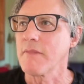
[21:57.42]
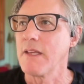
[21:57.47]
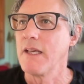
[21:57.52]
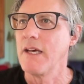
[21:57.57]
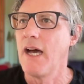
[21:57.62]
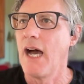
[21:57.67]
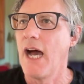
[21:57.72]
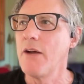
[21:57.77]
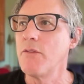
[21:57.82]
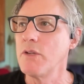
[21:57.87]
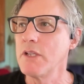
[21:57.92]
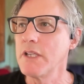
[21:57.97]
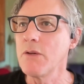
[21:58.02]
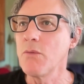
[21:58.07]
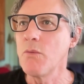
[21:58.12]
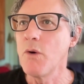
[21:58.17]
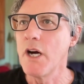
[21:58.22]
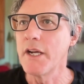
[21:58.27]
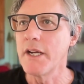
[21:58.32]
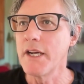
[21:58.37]
I
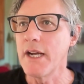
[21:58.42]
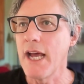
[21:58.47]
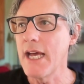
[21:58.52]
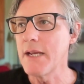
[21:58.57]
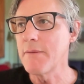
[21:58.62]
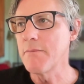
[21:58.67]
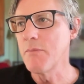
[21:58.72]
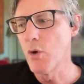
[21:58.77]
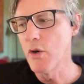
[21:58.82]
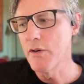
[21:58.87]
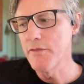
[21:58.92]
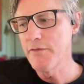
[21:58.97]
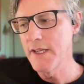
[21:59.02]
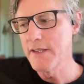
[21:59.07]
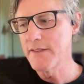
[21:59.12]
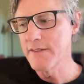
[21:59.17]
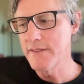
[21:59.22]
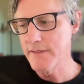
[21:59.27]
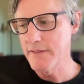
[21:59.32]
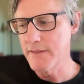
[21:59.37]
had more
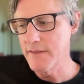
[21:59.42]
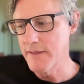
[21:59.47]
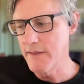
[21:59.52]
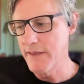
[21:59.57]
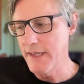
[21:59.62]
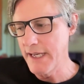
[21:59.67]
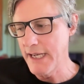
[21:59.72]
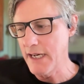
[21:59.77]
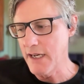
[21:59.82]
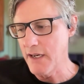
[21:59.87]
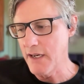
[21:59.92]
friends there